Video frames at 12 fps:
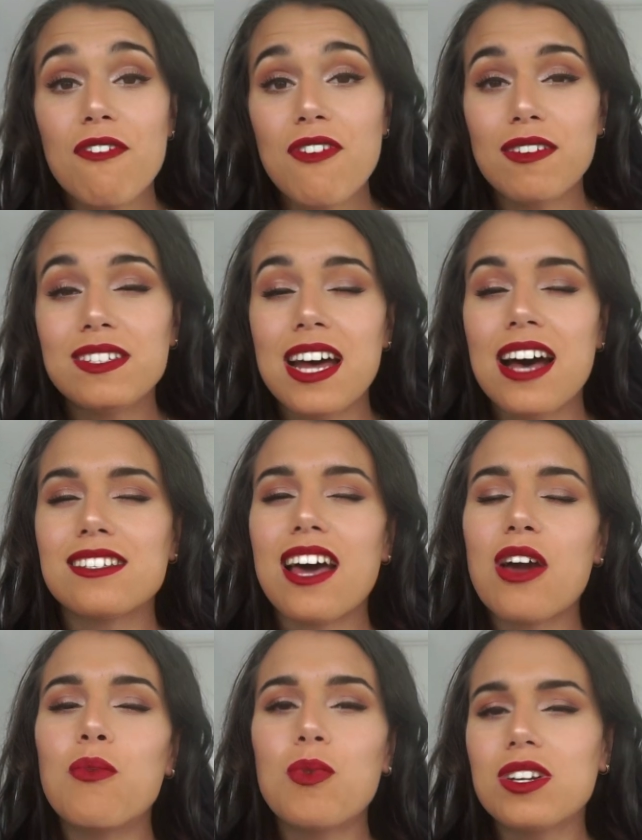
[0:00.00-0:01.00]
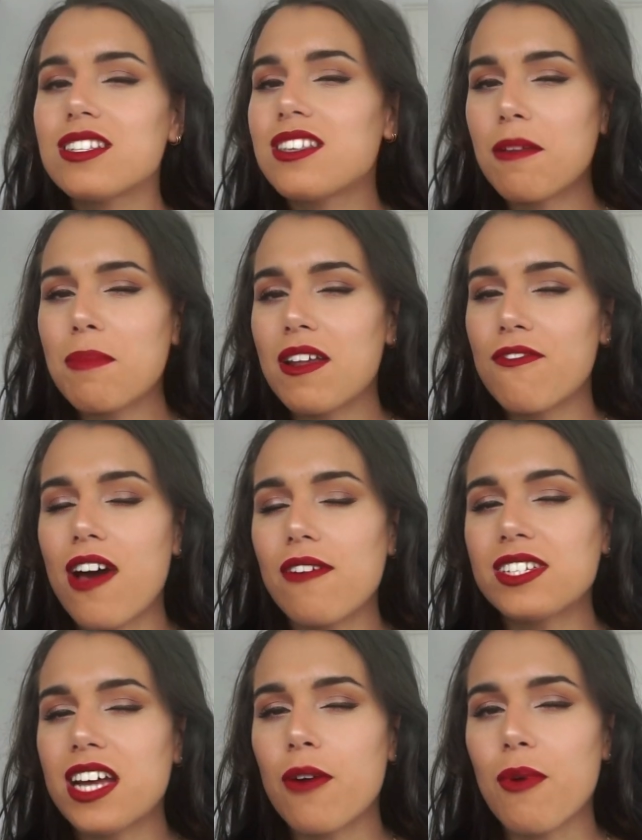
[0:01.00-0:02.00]
of 5 stars. I wish this had been a
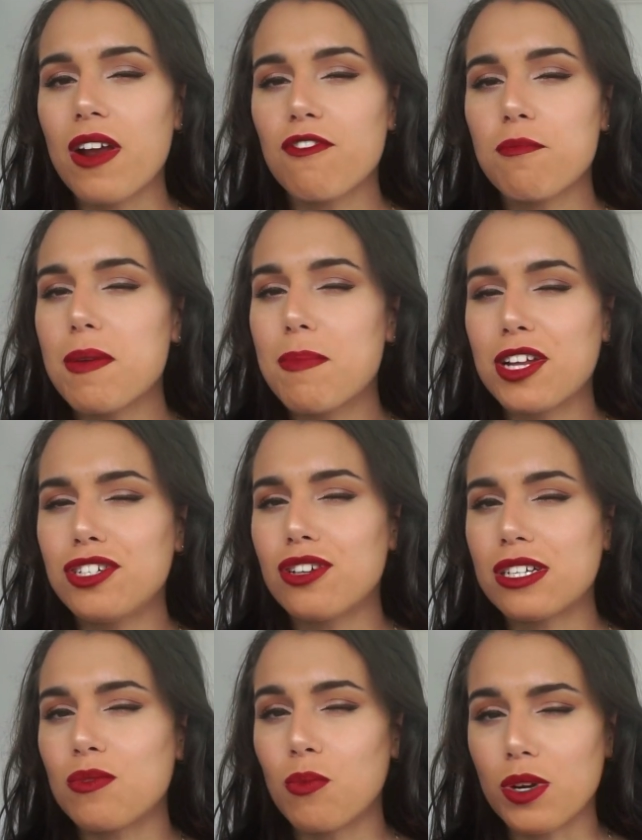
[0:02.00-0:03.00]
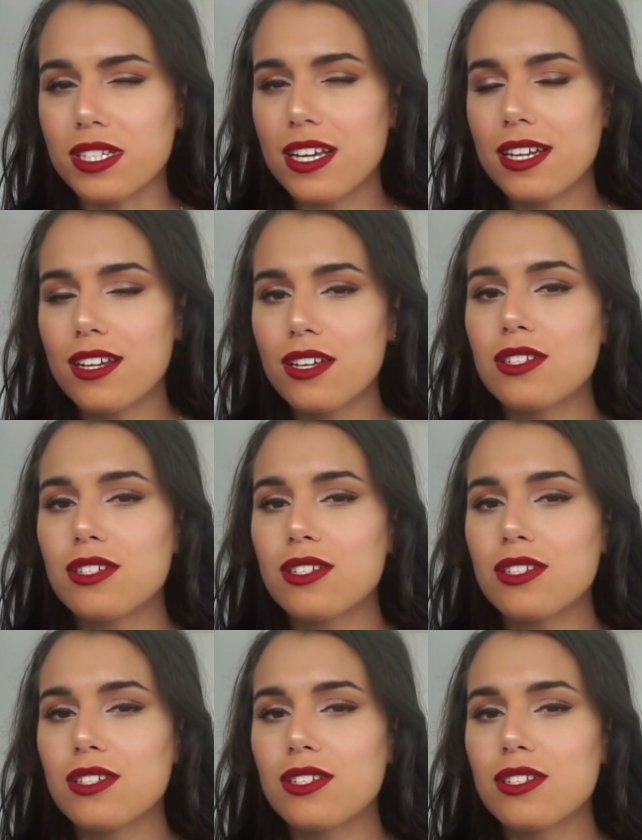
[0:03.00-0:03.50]
5-star read for me, but it just wasn't.